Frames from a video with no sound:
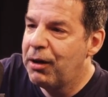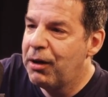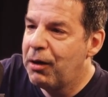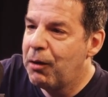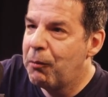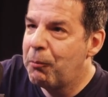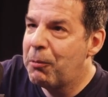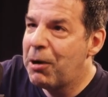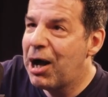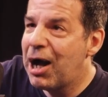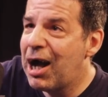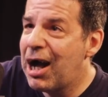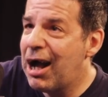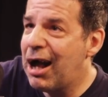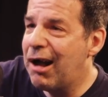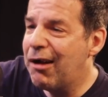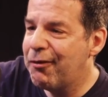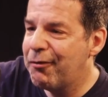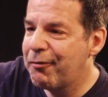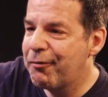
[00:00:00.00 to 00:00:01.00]

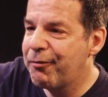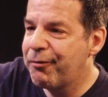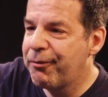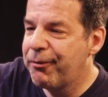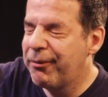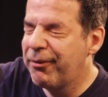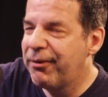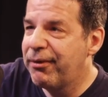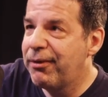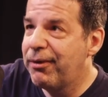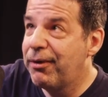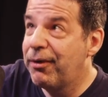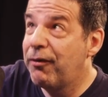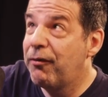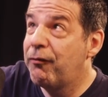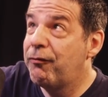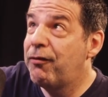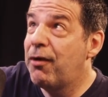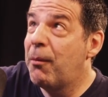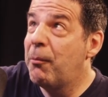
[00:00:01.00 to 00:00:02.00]
passed
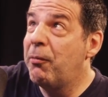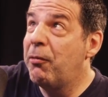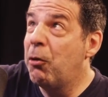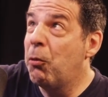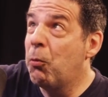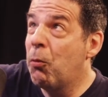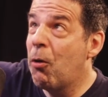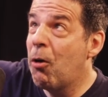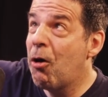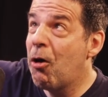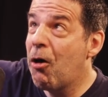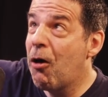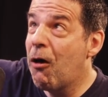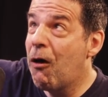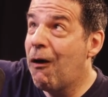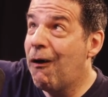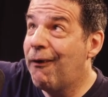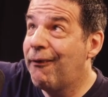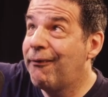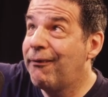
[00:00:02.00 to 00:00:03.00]
from the war,